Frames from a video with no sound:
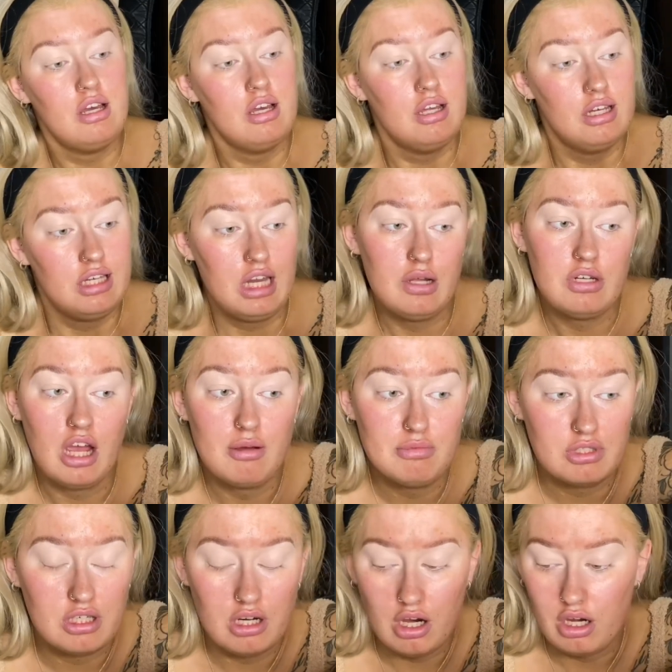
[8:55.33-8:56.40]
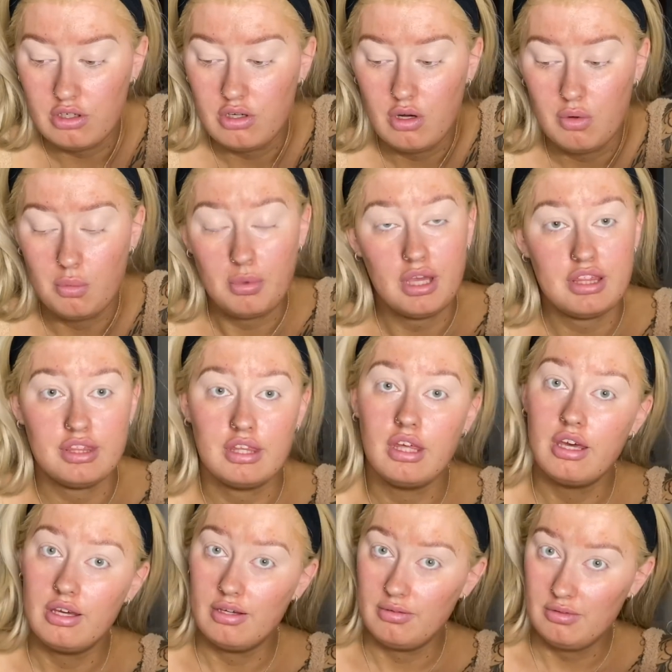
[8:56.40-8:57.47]
Now time to get on with
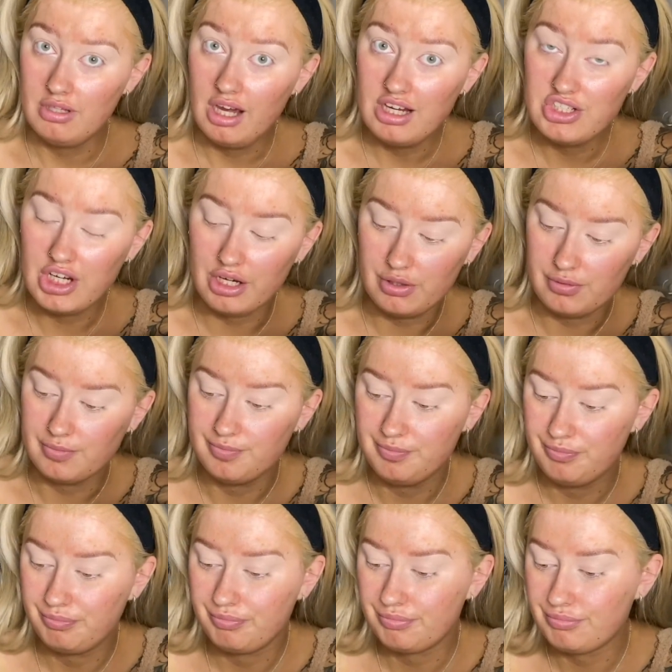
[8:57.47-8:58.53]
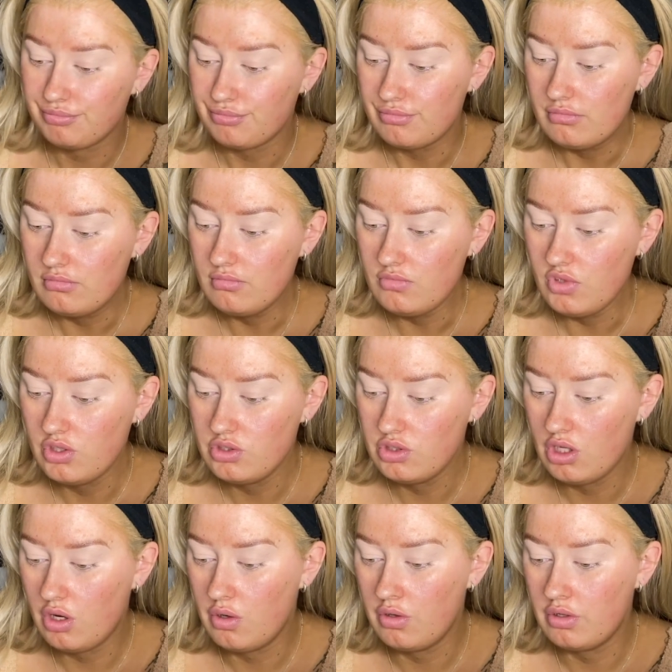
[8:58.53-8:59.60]
the eyeshadow.
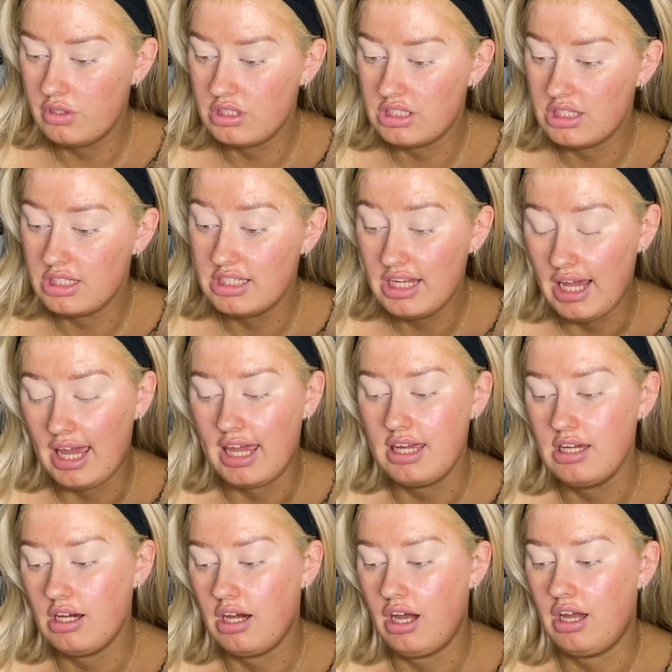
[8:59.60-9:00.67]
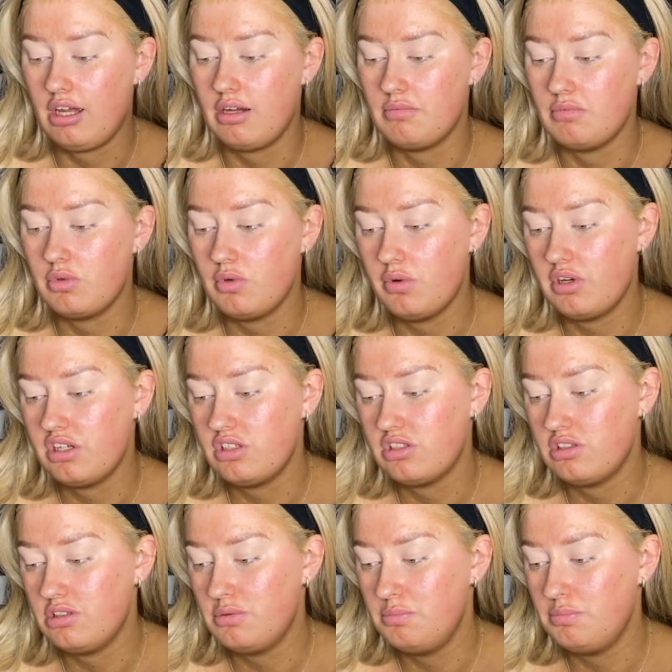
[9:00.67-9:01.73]
So today I am going
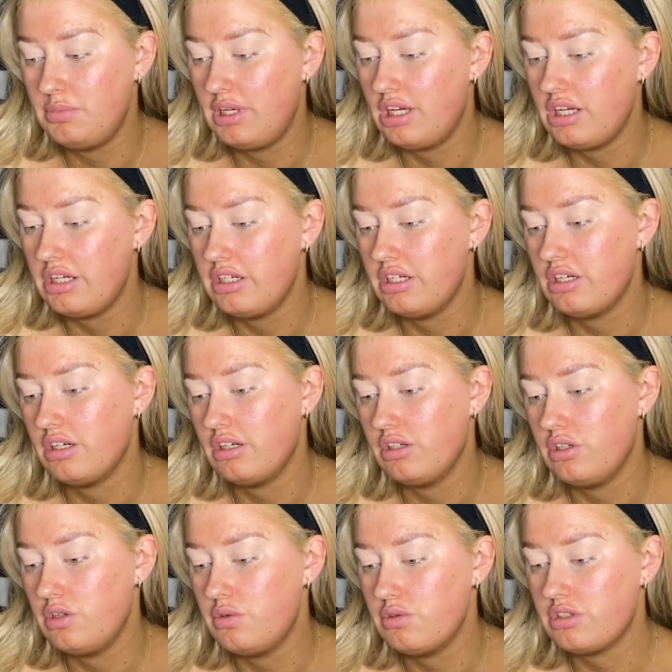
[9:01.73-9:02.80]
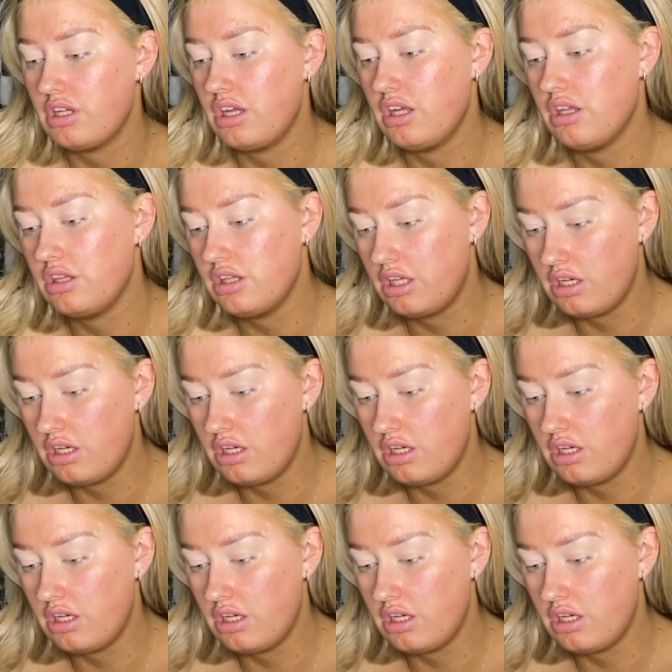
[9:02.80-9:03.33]
to be using the